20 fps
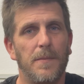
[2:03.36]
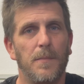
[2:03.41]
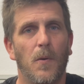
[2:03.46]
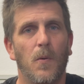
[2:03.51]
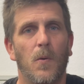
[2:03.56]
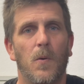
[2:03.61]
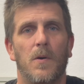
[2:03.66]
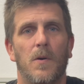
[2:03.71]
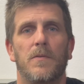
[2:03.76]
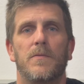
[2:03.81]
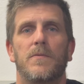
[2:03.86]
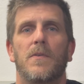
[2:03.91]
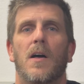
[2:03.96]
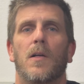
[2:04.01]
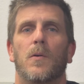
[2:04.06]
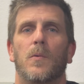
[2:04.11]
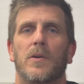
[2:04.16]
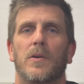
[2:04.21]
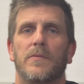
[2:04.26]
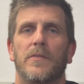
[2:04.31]
more in
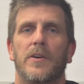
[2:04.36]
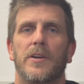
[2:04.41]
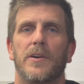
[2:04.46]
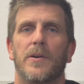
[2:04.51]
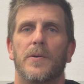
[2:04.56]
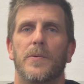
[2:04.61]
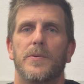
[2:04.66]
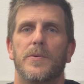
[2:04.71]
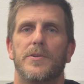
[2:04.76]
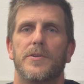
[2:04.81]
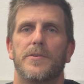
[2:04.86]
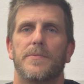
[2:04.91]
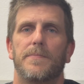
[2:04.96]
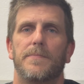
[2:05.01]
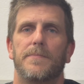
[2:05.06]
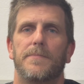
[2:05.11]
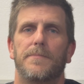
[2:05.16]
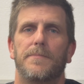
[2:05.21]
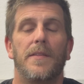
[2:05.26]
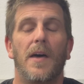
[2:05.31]
following videos.
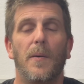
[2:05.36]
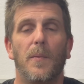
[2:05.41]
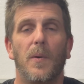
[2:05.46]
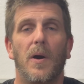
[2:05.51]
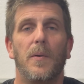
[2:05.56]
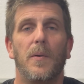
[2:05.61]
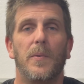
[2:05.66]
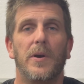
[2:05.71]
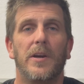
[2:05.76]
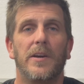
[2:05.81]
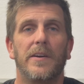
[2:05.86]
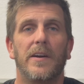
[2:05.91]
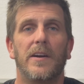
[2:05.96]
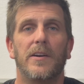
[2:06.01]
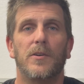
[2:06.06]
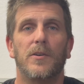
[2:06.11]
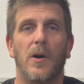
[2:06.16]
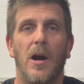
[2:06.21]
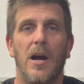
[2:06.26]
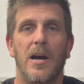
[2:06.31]
That way we can get a
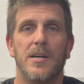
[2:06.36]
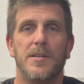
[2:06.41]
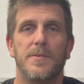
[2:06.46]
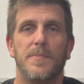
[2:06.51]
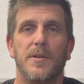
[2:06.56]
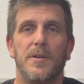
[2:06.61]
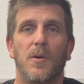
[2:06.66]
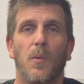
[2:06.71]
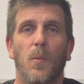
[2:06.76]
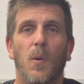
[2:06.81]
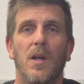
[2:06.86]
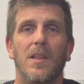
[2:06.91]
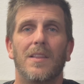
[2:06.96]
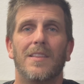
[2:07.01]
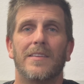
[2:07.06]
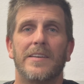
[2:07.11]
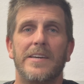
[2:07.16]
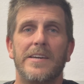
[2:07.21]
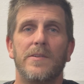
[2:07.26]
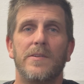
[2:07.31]
grasp into what
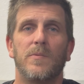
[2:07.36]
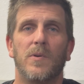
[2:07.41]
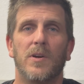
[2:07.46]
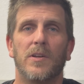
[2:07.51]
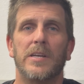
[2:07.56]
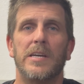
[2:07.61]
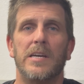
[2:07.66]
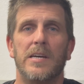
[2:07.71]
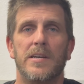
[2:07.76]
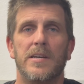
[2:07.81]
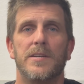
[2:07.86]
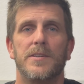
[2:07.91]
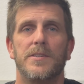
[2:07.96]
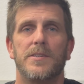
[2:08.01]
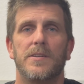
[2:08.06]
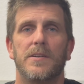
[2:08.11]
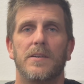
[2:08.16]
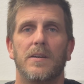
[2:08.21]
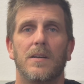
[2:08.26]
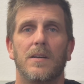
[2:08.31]
lean really is.